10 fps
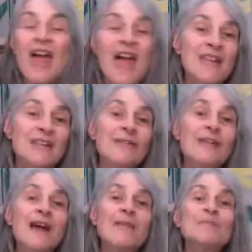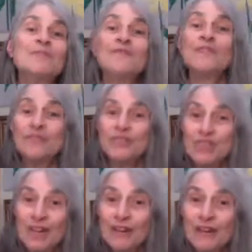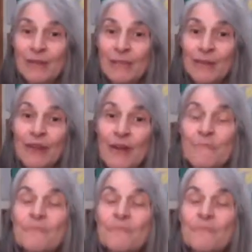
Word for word: And you know what happens if you share down below?